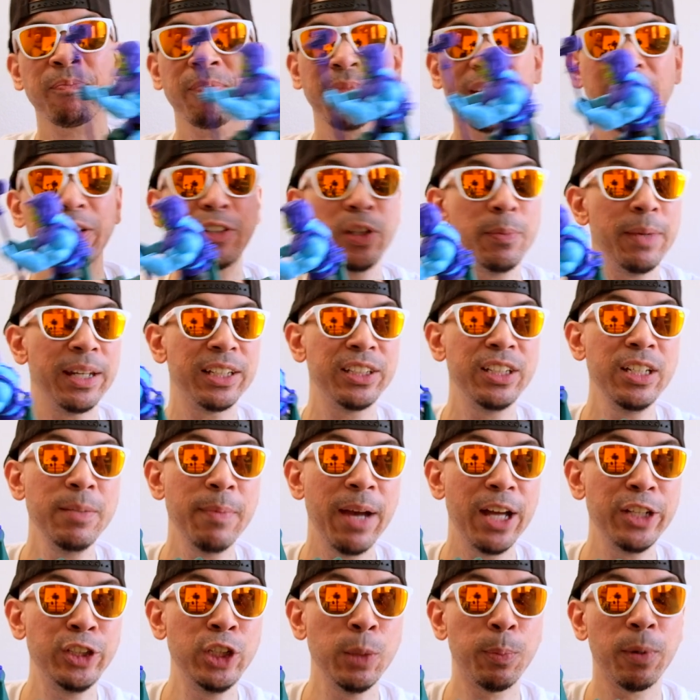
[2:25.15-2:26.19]
That's what makes
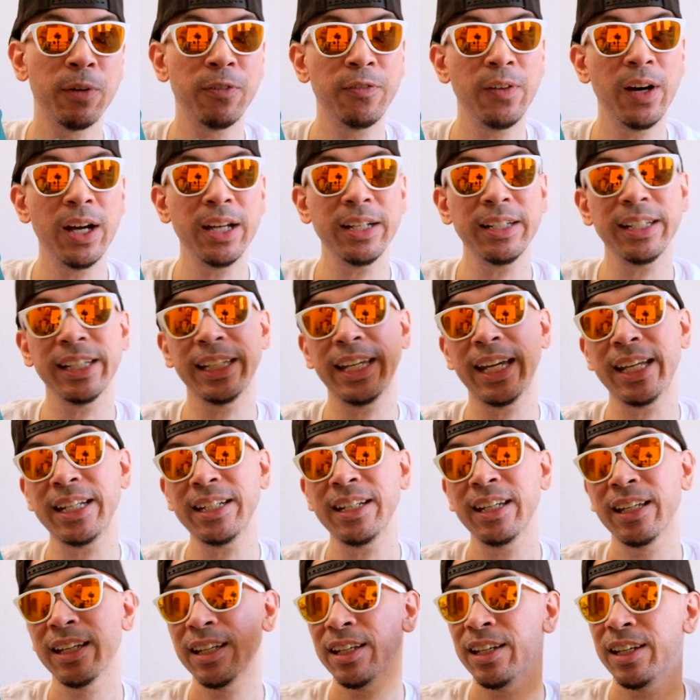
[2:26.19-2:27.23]
He-Man super fun.
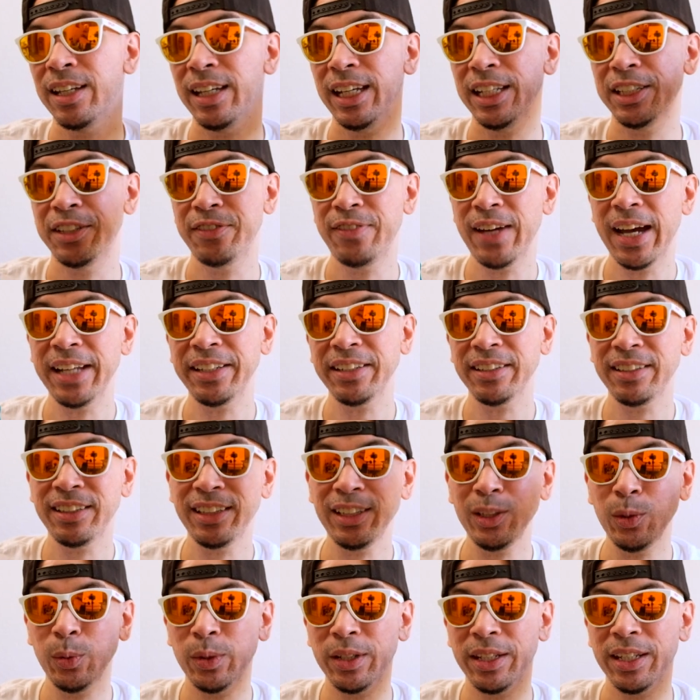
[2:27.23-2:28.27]
Again, it's
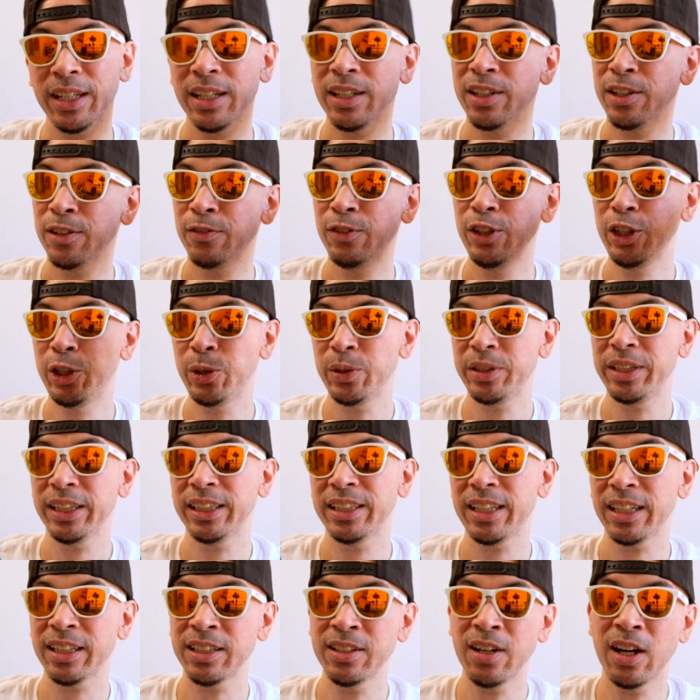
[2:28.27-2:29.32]
fantasy with futuristic
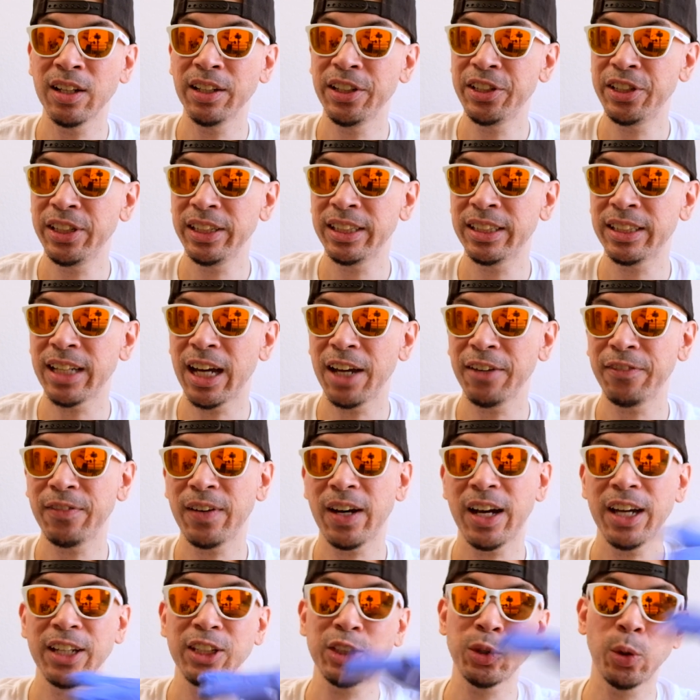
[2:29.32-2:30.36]
technology,
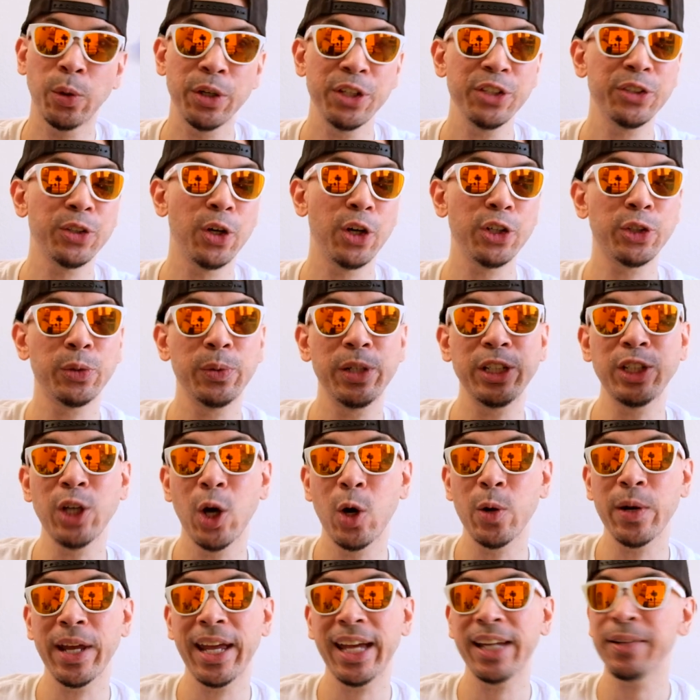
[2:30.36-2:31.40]
sci-fi, sword and sorcery,
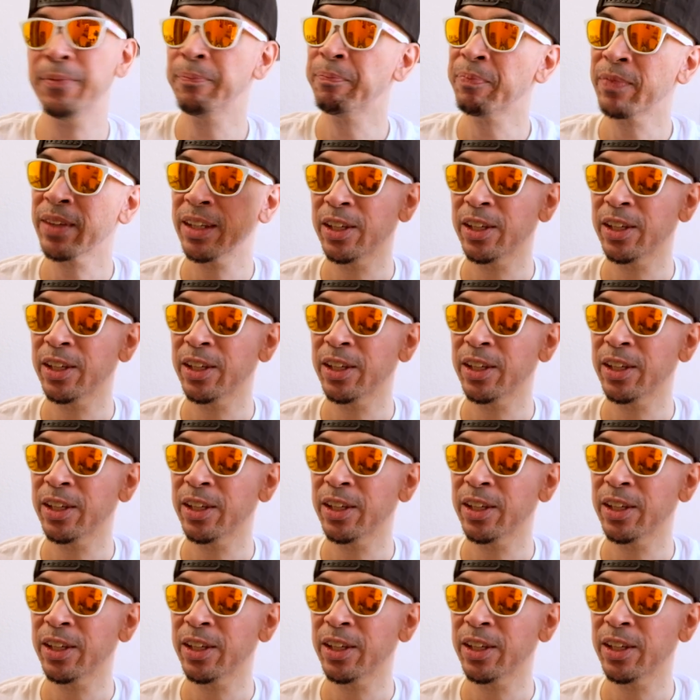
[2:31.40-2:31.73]
Conan.